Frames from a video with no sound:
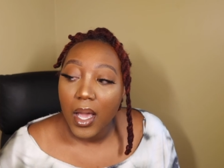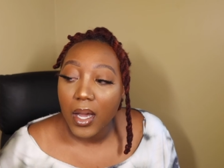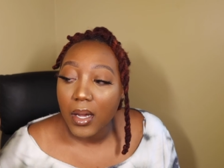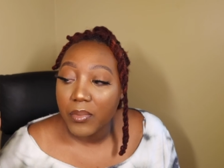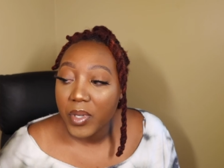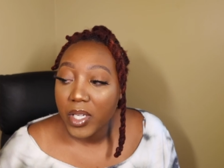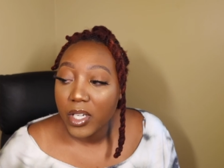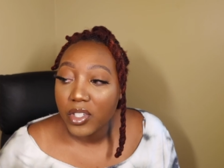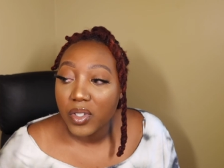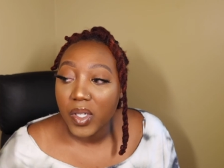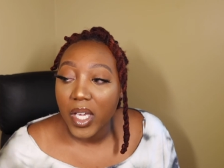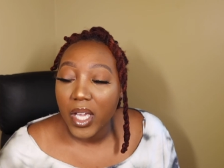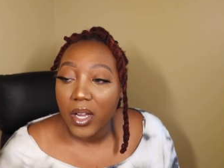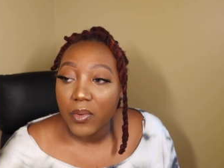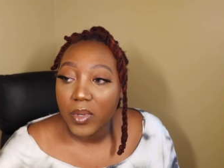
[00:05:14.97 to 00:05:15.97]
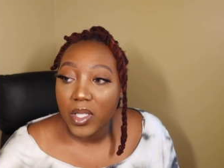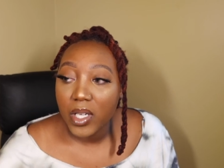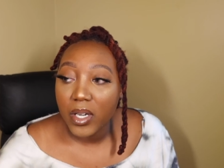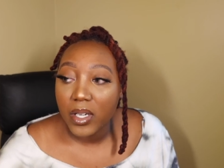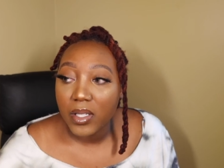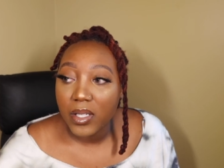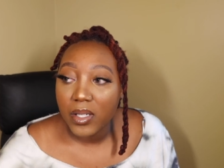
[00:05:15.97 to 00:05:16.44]
um, because you can
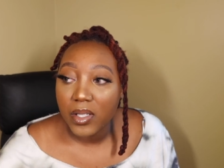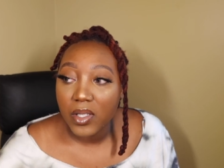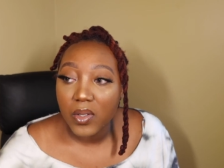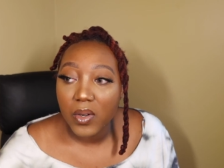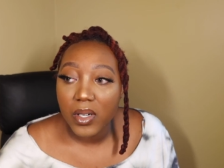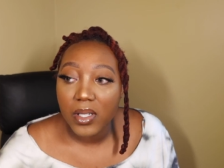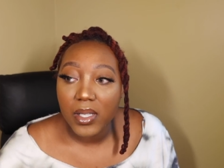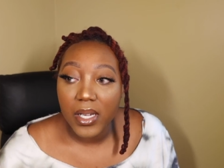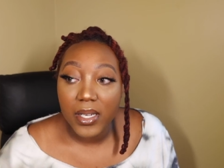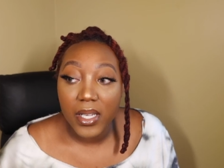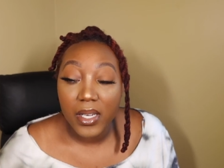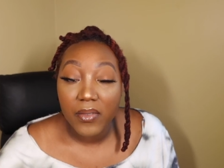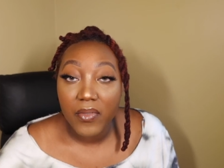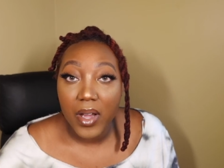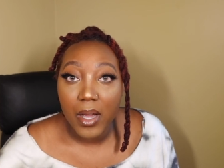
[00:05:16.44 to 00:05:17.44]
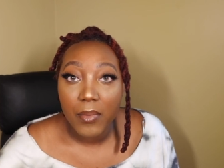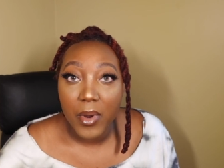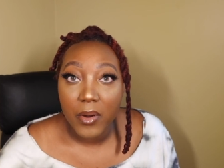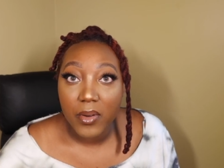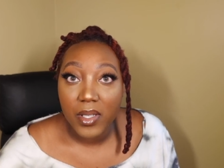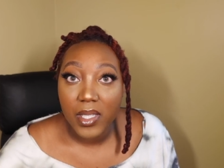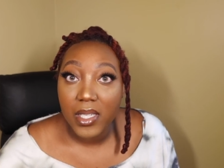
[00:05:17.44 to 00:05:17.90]
return to the store, so I need to find
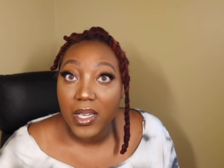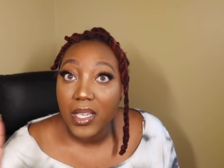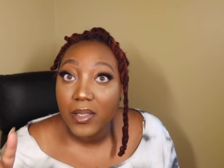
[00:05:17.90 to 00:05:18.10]
my receipt.